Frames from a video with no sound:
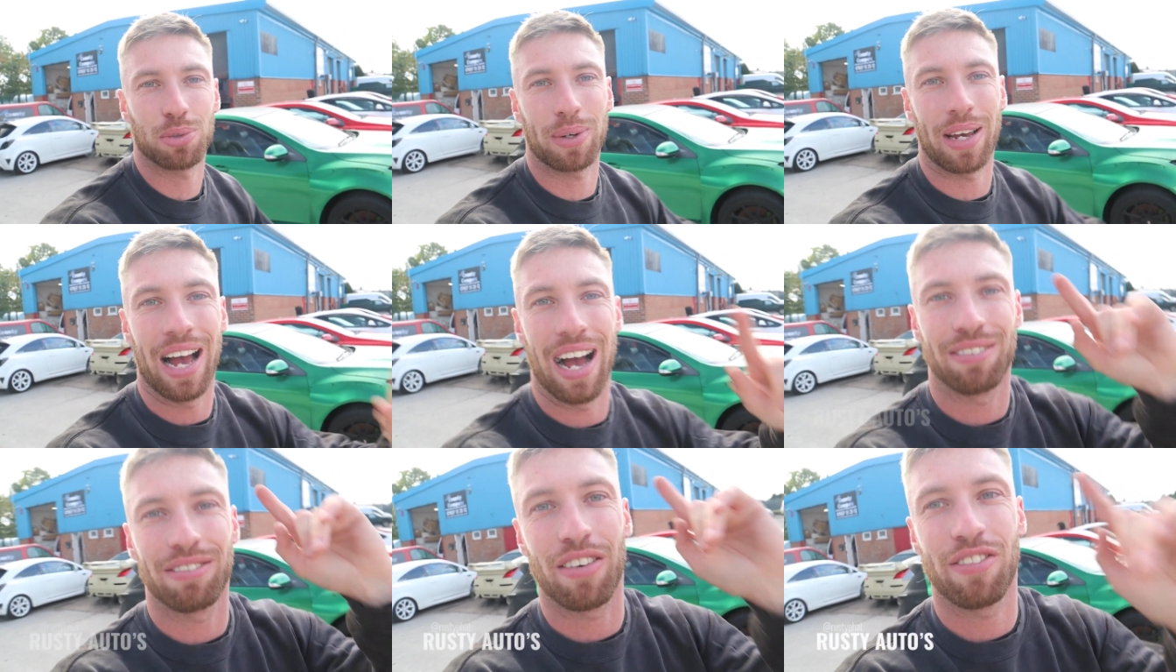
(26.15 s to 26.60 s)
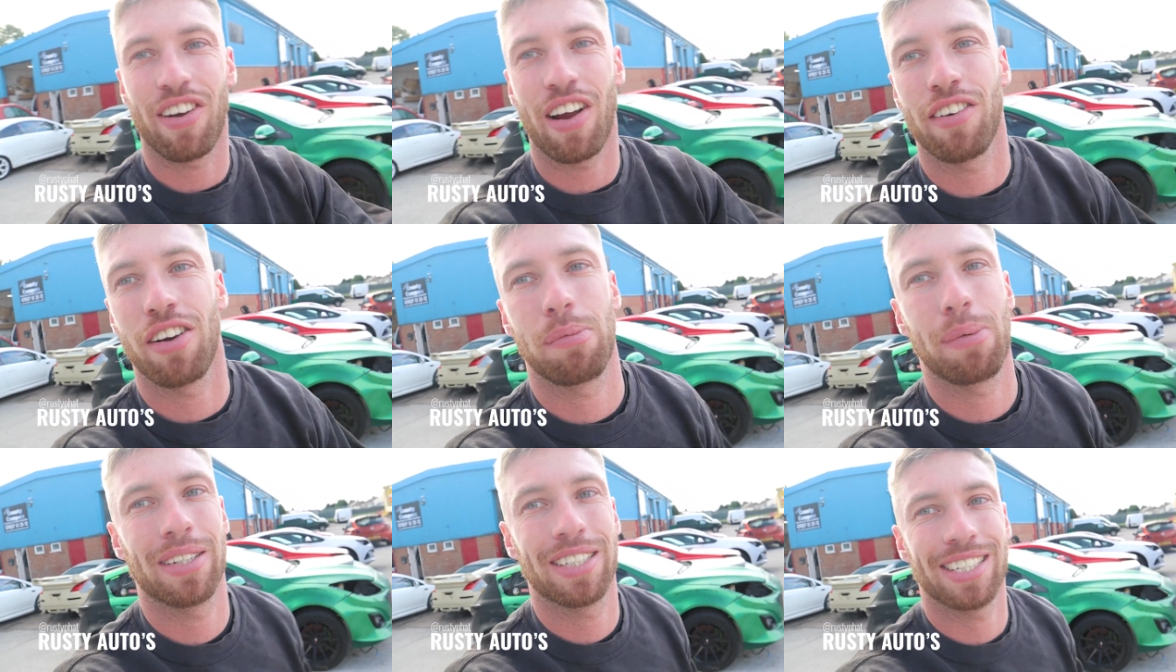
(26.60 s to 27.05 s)
We have a
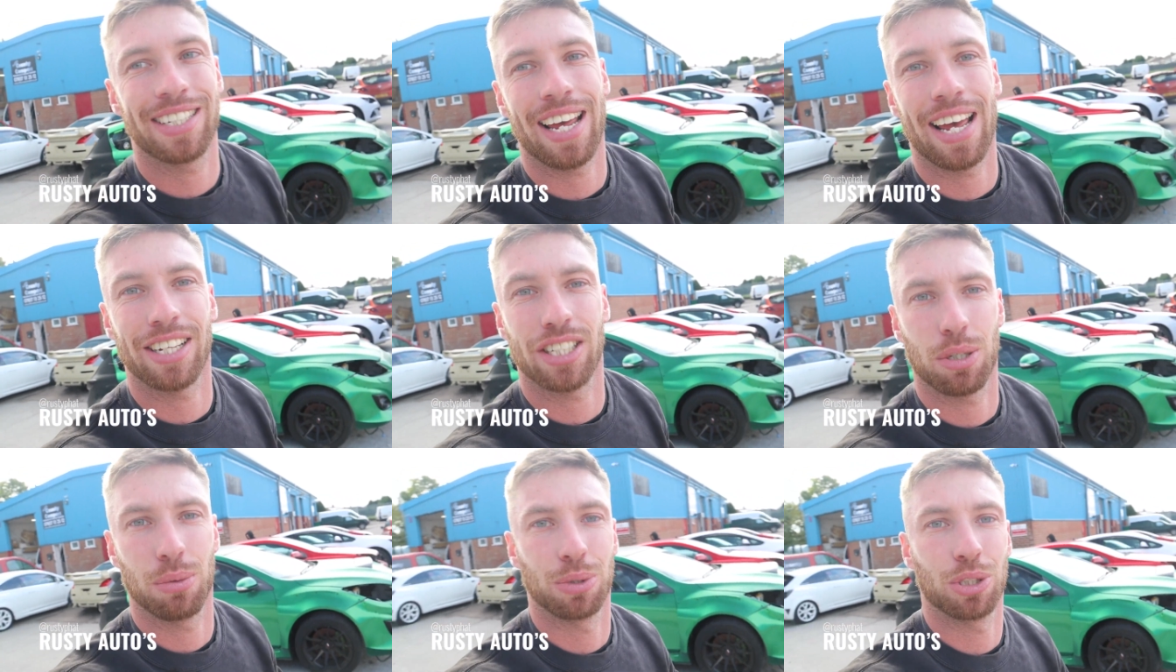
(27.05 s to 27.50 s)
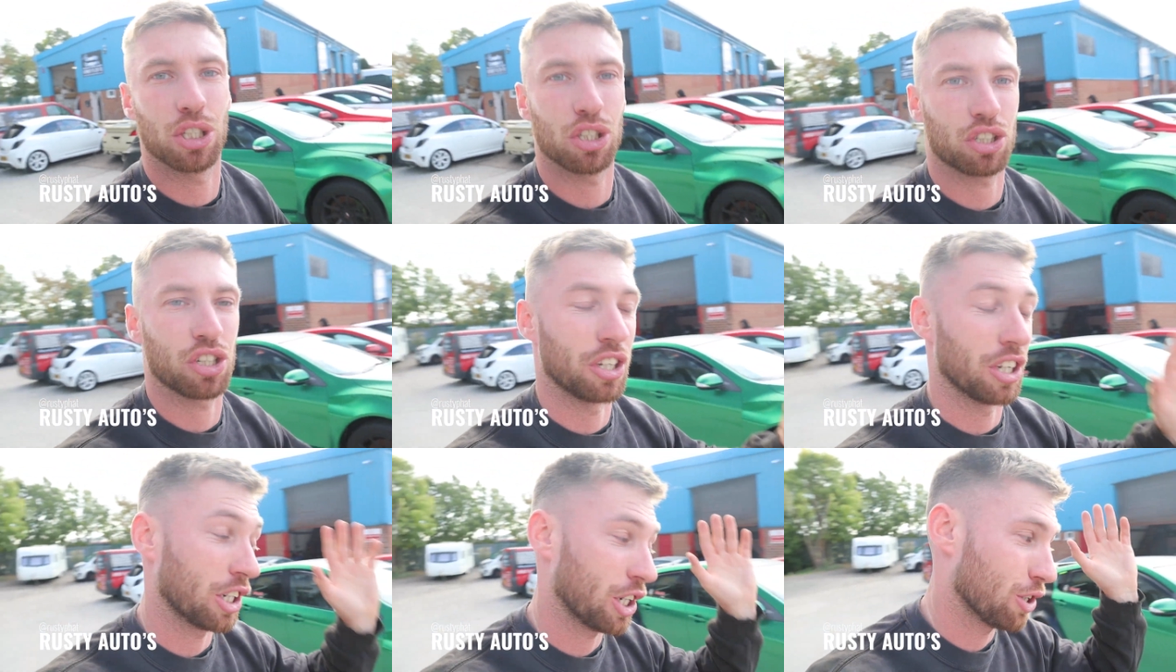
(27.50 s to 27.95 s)
very busy day, so we're just
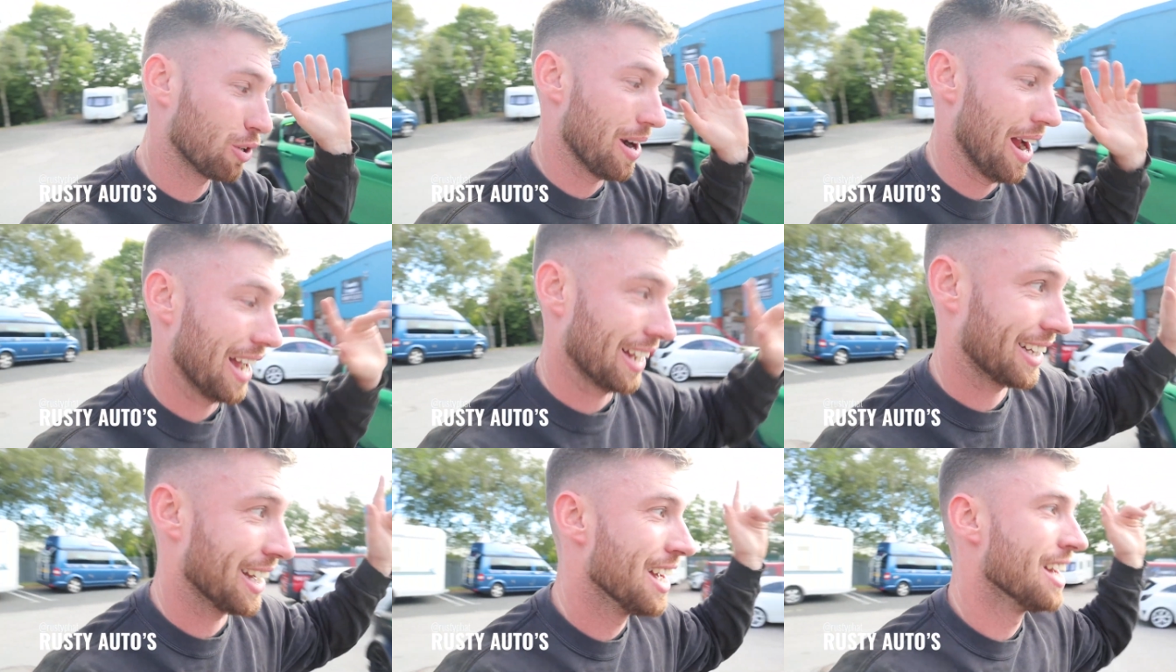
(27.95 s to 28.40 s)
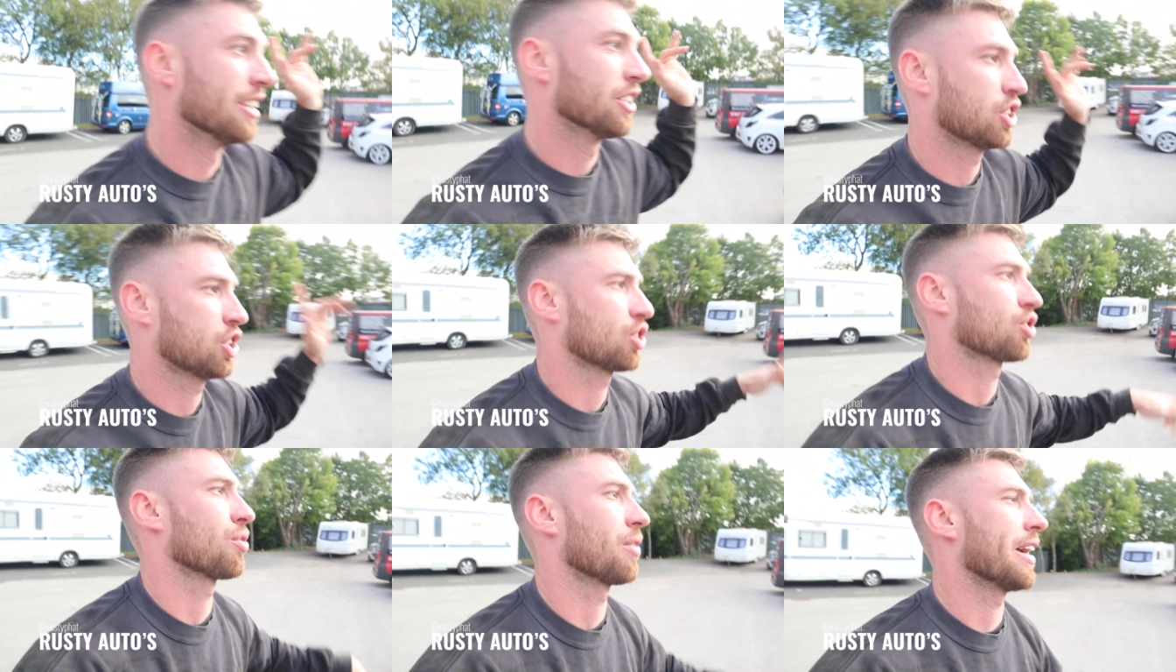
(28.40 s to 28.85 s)
gonna crack
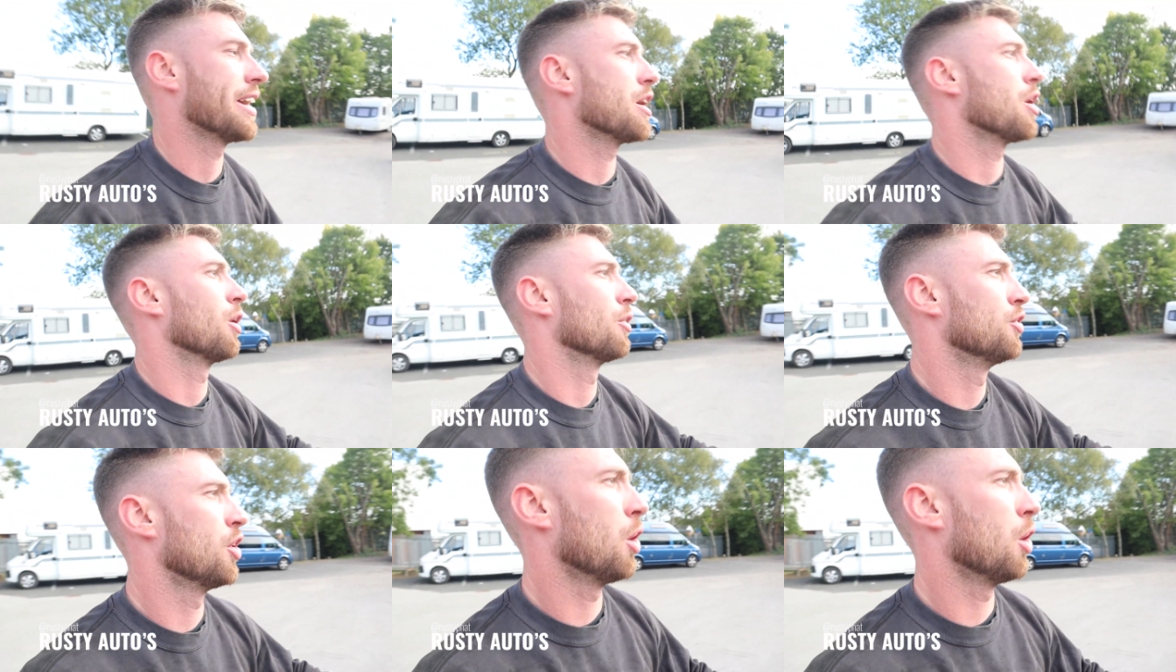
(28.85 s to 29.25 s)
straight on.